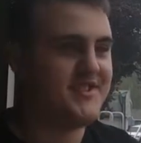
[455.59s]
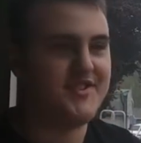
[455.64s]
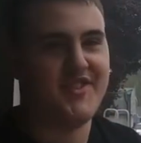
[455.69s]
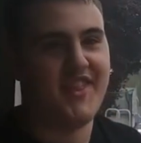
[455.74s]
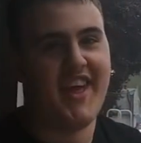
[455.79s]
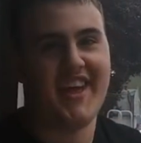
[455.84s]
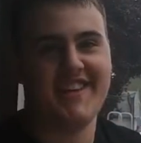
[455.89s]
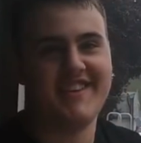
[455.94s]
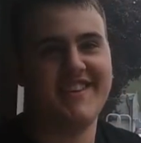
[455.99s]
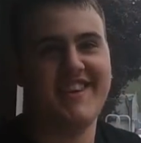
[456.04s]

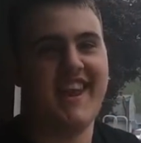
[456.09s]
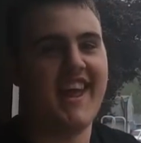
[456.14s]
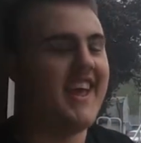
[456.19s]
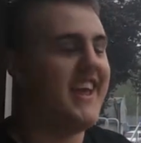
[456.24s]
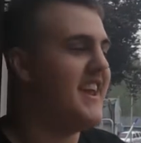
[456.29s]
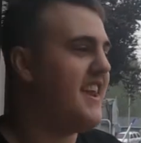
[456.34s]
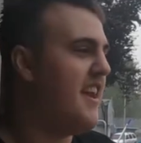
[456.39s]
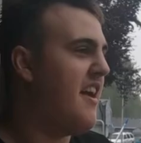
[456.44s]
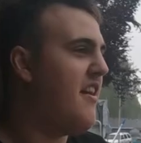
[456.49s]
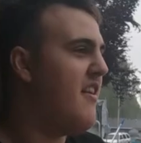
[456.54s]
like today,
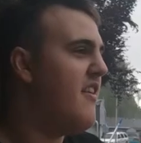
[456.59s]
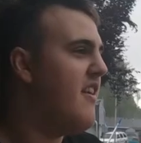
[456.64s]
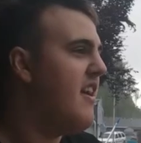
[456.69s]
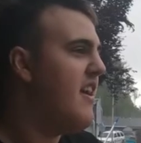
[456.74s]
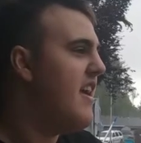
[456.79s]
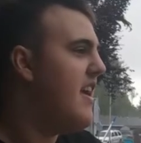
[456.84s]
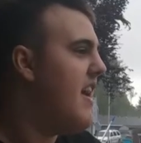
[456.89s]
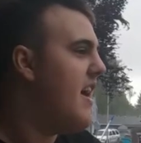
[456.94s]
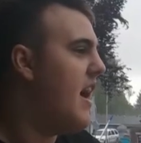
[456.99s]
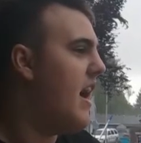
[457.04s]
you know,
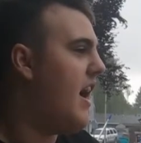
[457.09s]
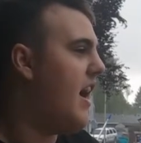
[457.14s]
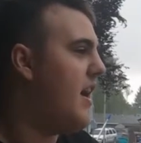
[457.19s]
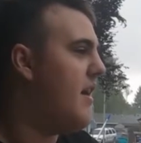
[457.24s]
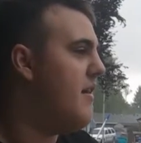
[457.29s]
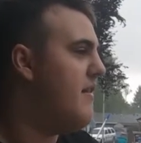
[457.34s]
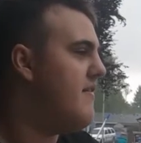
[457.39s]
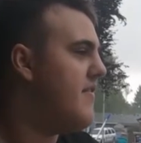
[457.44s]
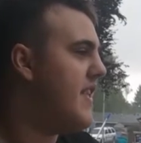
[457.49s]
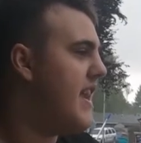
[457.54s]

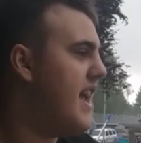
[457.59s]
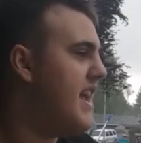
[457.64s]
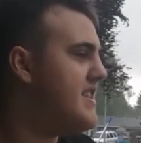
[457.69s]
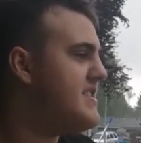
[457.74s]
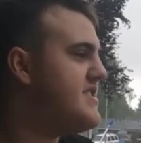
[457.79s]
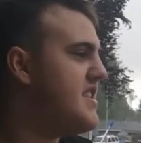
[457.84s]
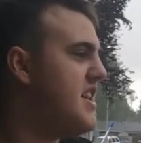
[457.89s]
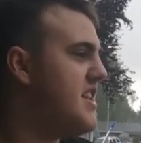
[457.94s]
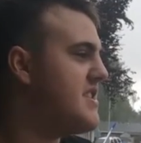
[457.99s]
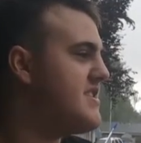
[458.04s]
and
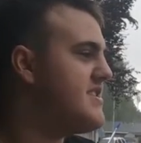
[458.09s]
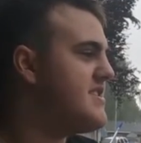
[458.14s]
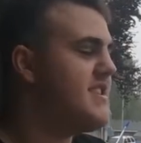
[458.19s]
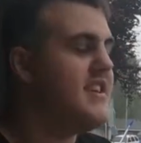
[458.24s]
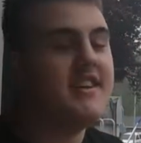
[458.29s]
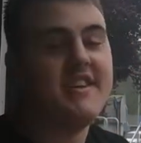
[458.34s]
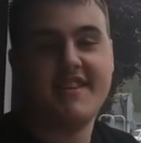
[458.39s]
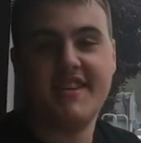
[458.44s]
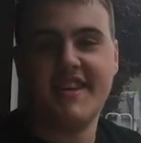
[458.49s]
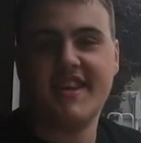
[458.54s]
it sucks.
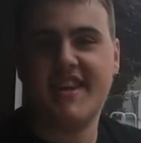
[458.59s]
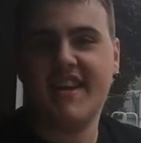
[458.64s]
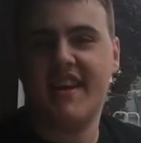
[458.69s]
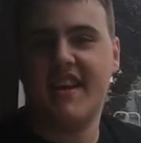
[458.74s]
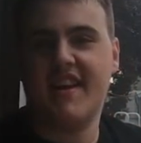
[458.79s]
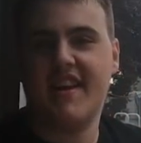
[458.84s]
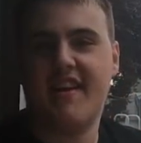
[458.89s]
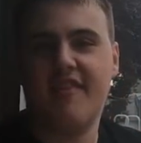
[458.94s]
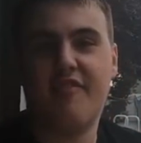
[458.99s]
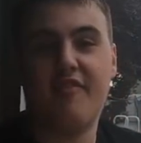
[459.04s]
Didn't get
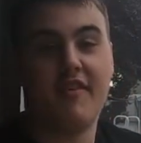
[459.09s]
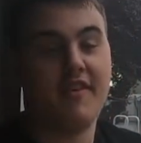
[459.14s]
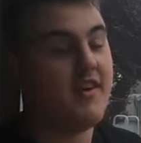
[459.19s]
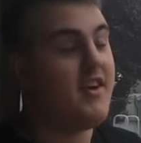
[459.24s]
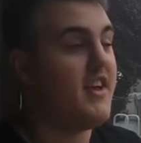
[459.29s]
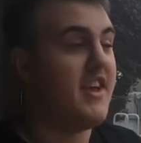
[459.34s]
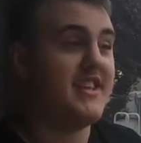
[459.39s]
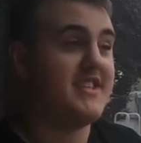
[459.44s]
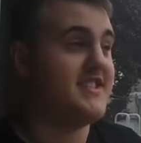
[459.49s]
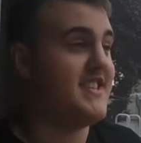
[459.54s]
enough.
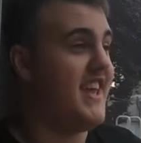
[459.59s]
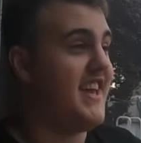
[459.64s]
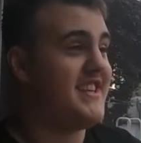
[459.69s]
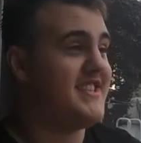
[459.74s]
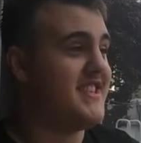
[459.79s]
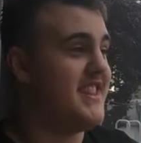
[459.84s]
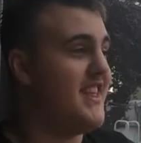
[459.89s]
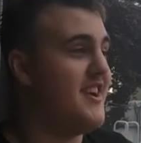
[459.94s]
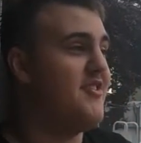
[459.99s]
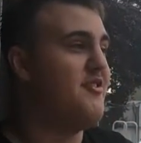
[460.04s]
It's
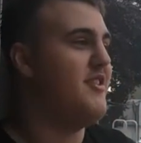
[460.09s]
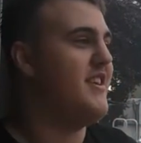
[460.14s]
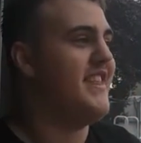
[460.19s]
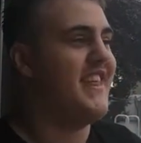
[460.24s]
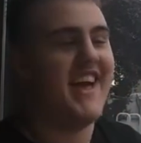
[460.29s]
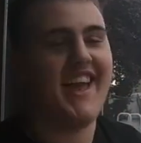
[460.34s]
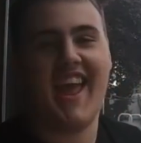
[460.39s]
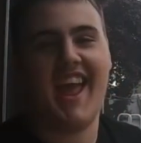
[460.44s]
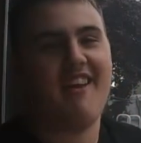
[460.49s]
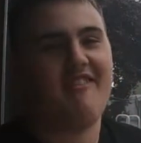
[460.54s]
literally
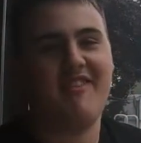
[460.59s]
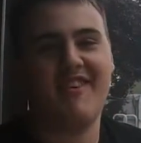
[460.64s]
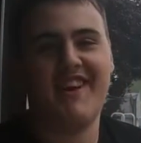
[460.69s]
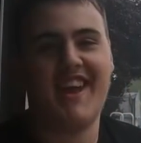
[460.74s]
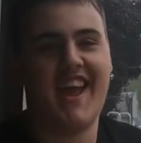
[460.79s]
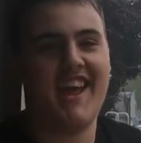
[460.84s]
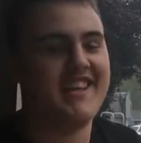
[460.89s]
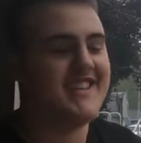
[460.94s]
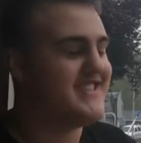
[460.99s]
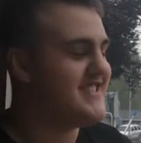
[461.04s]
like every
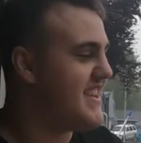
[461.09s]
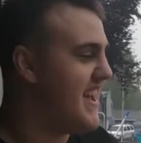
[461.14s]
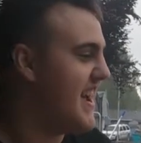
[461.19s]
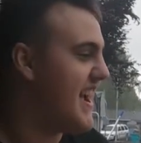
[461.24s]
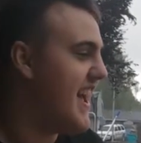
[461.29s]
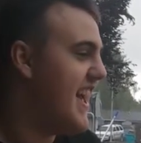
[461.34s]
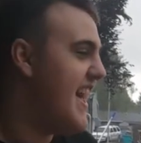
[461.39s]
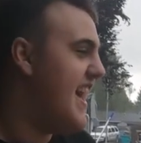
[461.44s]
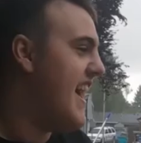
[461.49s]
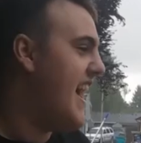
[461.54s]
day. It's
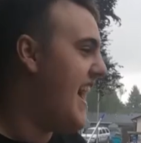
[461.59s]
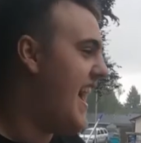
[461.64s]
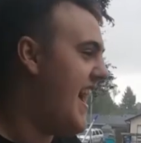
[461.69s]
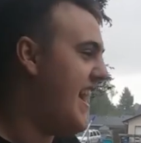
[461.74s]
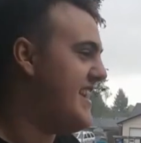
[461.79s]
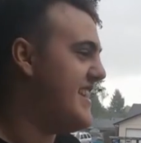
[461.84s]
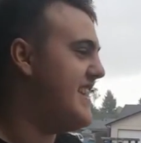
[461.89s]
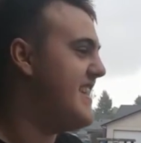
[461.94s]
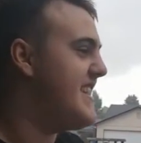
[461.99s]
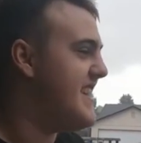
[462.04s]
like,
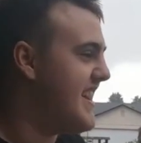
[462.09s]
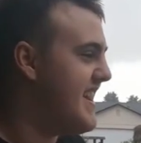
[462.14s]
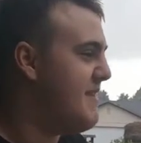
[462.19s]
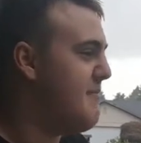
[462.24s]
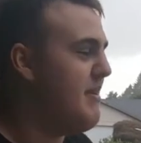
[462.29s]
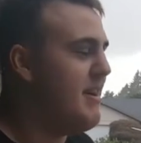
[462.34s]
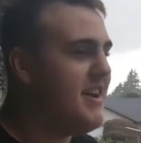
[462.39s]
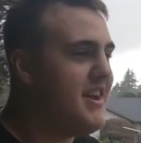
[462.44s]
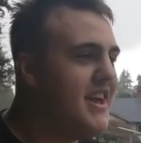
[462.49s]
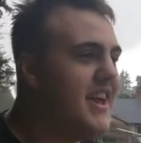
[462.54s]
didn't get
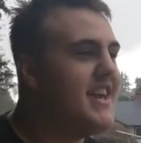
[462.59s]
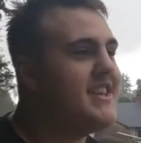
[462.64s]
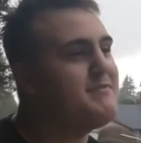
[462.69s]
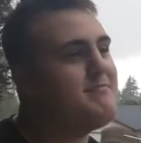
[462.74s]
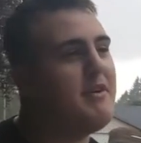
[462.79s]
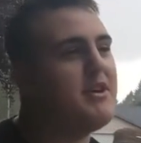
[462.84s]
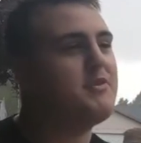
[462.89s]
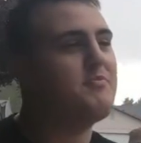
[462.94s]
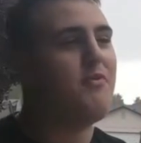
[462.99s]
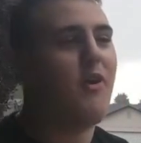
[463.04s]
as
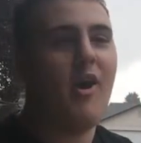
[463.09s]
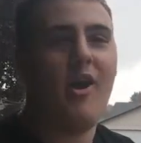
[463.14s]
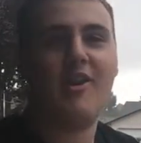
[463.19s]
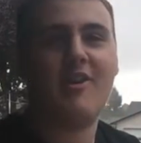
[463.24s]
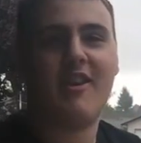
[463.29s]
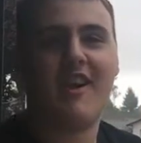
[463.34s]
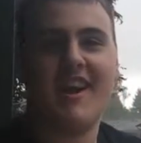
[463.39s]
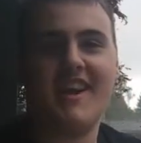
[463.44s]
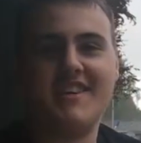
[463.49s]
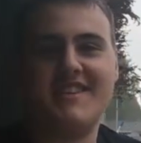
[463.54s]
much
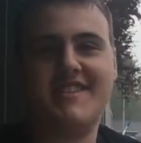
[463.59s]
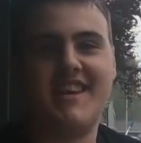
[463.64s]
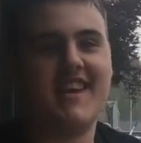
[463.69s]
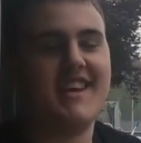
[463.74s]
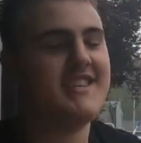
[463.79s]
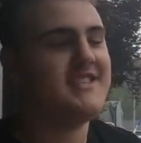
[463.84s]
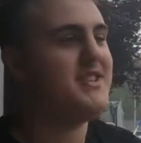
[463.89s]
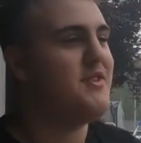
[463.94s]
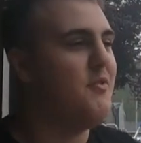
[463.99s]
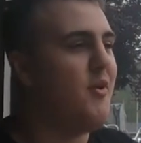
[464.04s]
progress
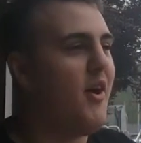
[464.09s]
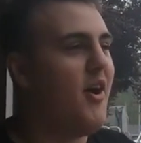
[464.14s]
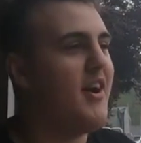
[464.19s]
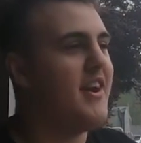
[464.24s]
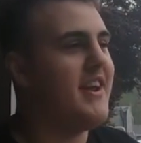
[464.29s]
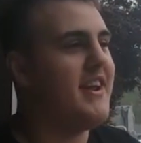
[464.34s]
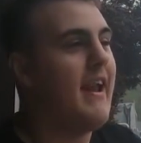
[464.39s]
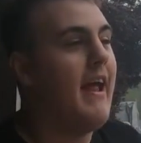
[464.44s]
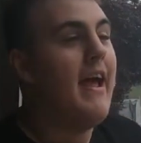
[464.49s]
as you wanted.